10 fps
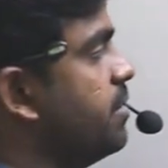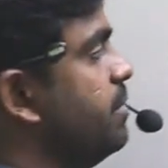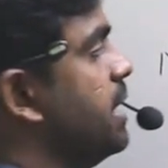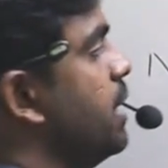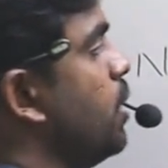
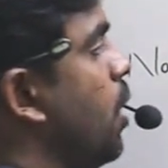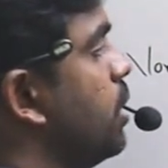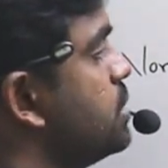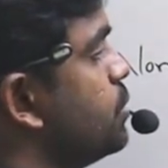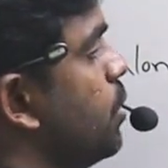We can
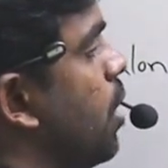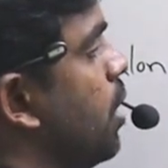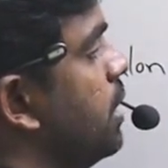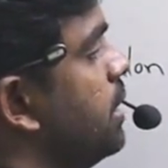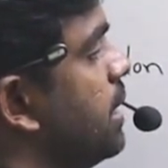also
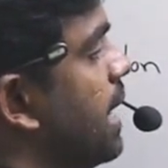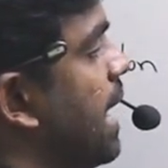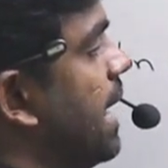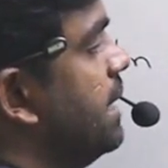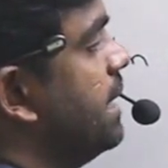called
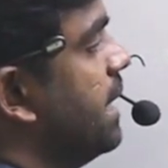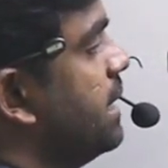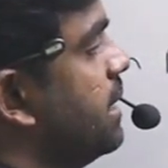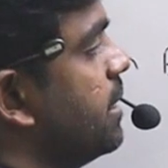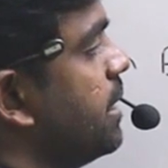
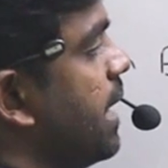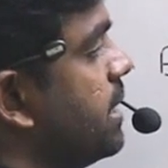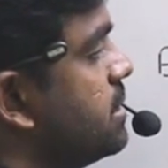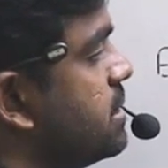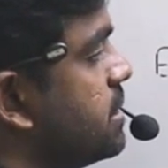container
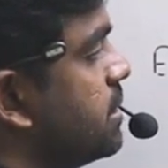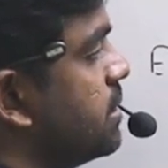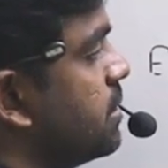tags